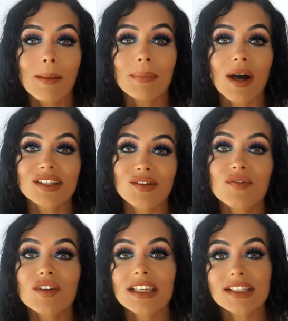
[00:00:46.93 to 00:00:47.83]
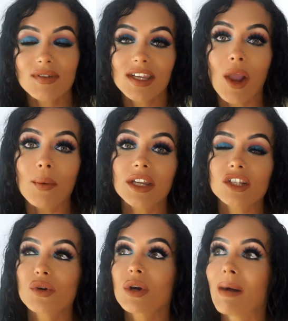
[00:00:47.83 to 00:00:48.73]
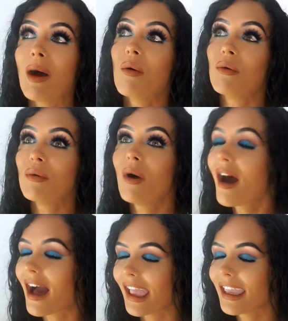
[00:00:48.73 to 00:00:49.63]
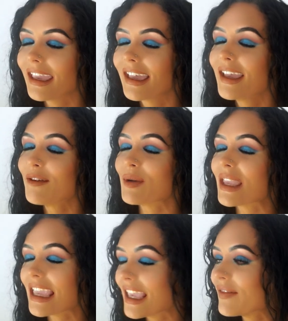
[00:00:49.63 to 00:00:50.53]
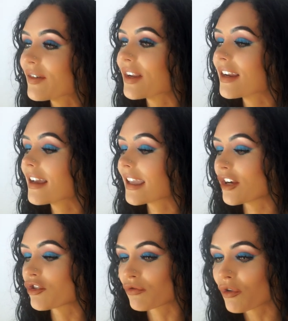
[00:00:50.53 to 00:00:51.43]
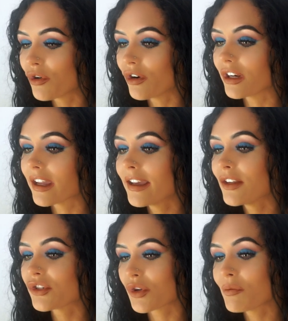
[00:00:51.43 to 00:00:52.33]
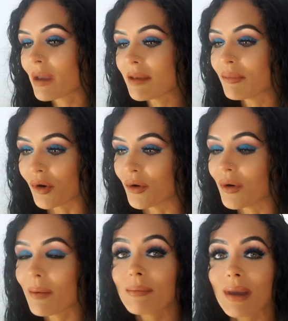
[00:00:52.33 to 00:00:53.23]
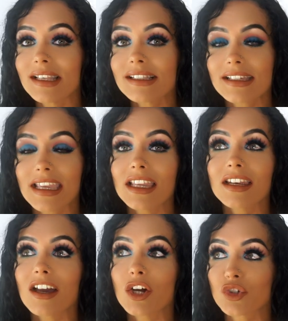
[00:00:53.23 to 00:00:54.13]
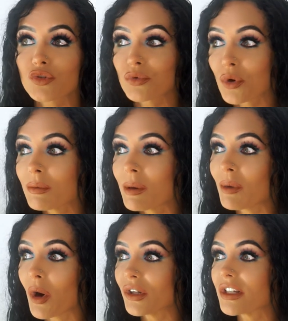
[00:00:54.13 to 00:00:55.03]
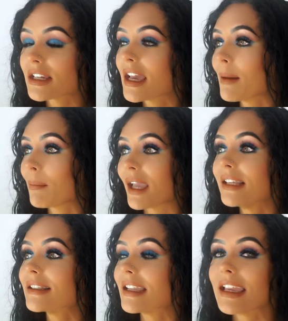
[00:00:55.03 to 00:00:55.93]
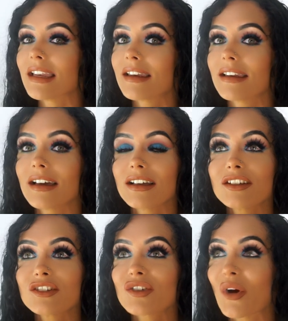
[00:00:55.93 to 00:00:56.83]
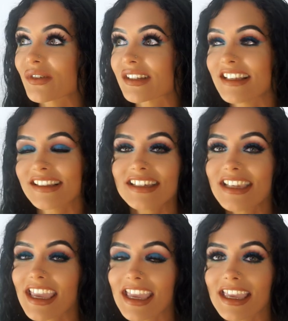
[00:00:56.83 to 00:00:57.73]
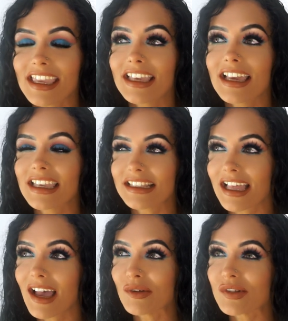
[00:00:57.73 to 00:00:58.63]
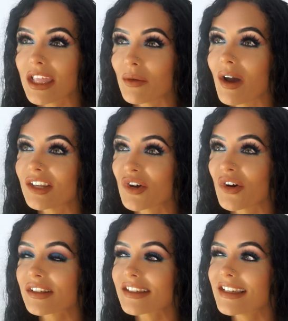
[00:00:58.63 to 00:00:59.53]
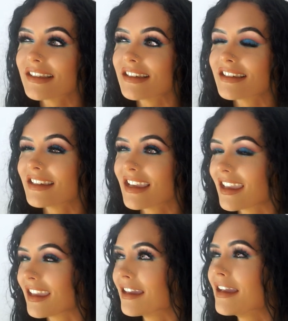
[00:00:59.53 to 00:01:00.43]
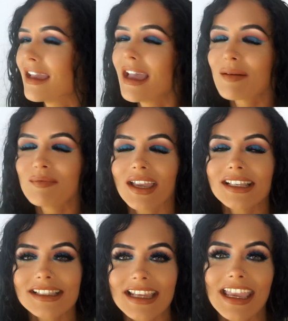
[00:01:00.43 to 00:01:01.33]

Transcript: But for this video, we're going to talk about why we even get drawn to people based in a trauma bond, based in toxicity, is that how you say the word toxicity, based